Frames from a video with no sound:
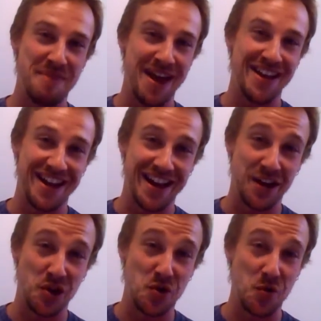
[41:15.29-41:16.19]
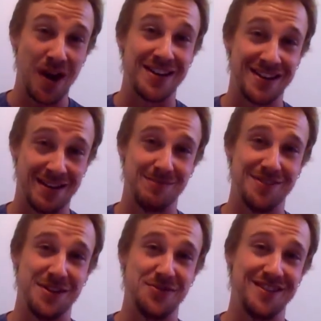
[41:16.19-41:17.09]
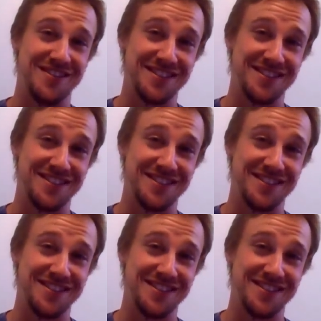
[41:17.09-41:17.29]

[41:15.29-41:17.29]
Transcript: bad guy in a quick time sequence.